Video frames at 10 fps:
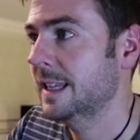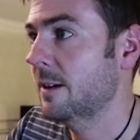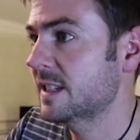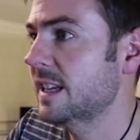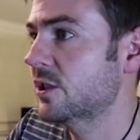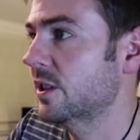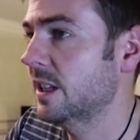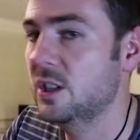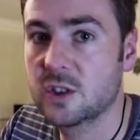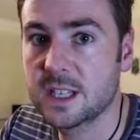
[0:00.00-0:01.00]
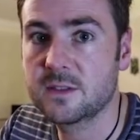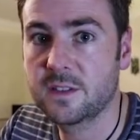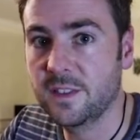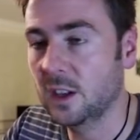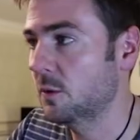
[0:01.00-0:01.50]
Now essentially you just have to
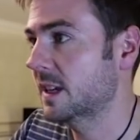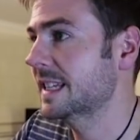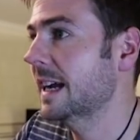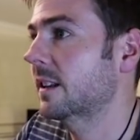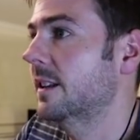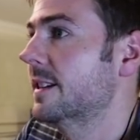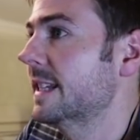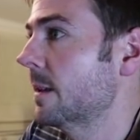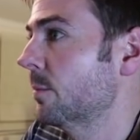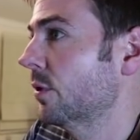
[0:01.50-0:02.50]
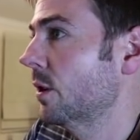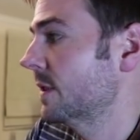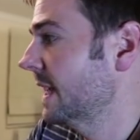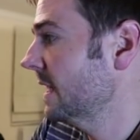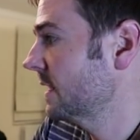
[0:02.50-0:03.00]
follow exactly the same
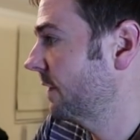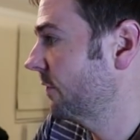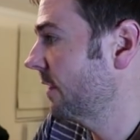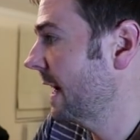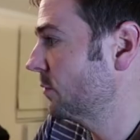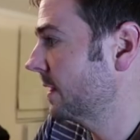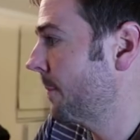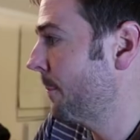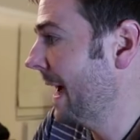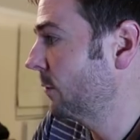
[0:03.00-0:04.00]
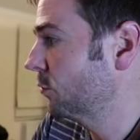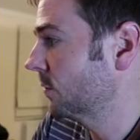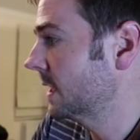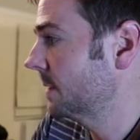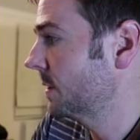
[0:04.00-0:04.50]
process throughout the
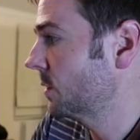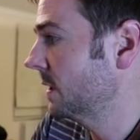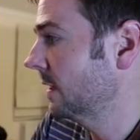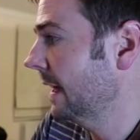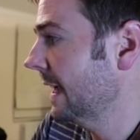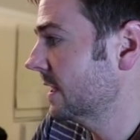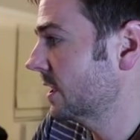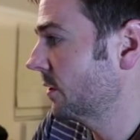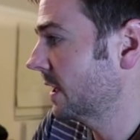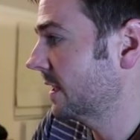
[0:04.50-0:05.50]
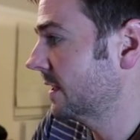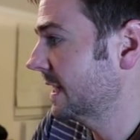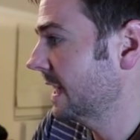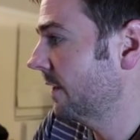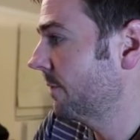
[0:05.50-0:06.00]
boundaries between your layers. So you can
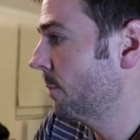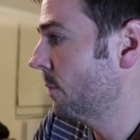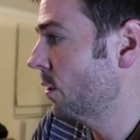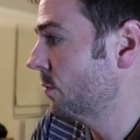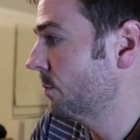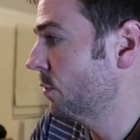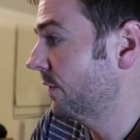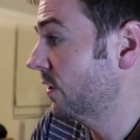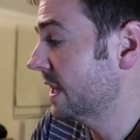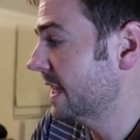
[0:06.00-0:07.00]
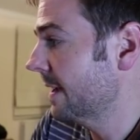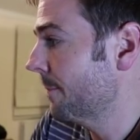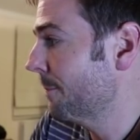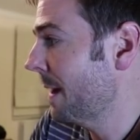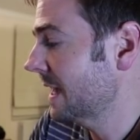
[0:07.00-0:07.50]
see I've moved the
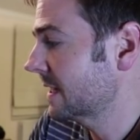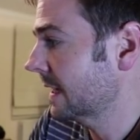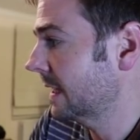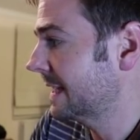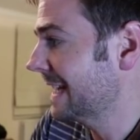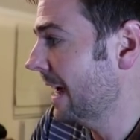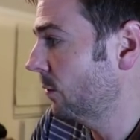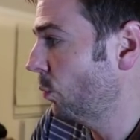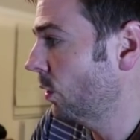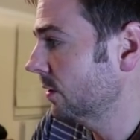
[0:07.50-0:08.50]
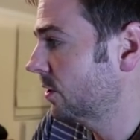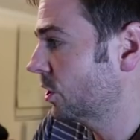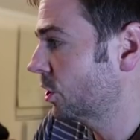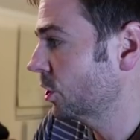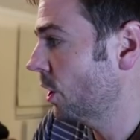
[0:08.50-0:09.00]
mask down one to
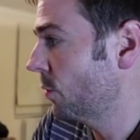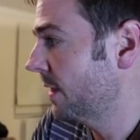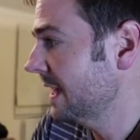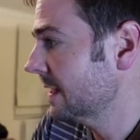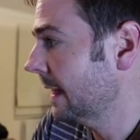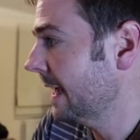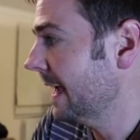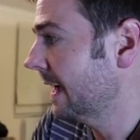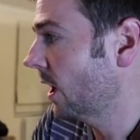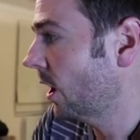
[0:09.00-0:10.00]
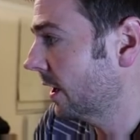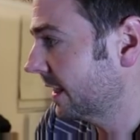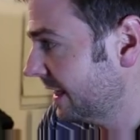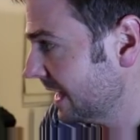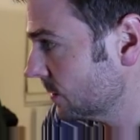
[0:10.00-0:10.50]
show this layer and
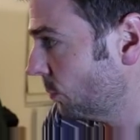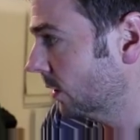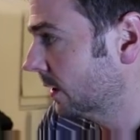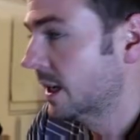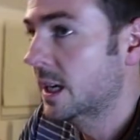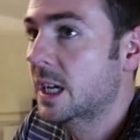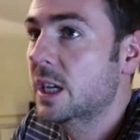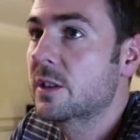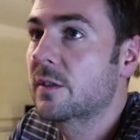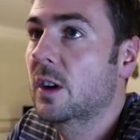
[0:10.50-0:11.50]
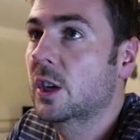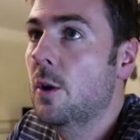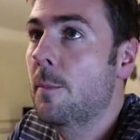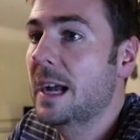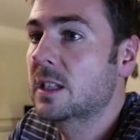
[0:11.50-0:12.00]
hide this one. So if I
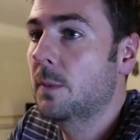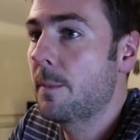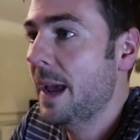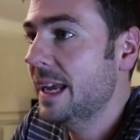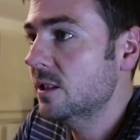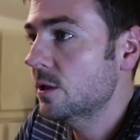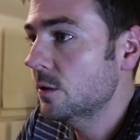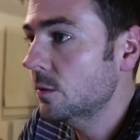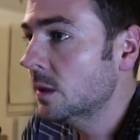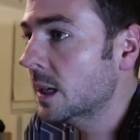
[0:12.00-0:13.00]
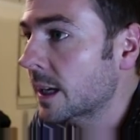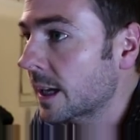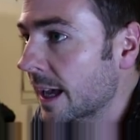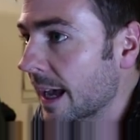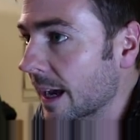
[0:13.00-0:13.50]
go back to my paint tool,
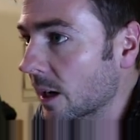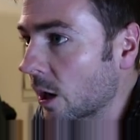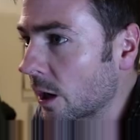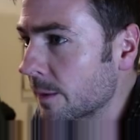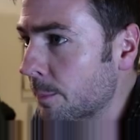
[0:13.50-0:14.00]
and I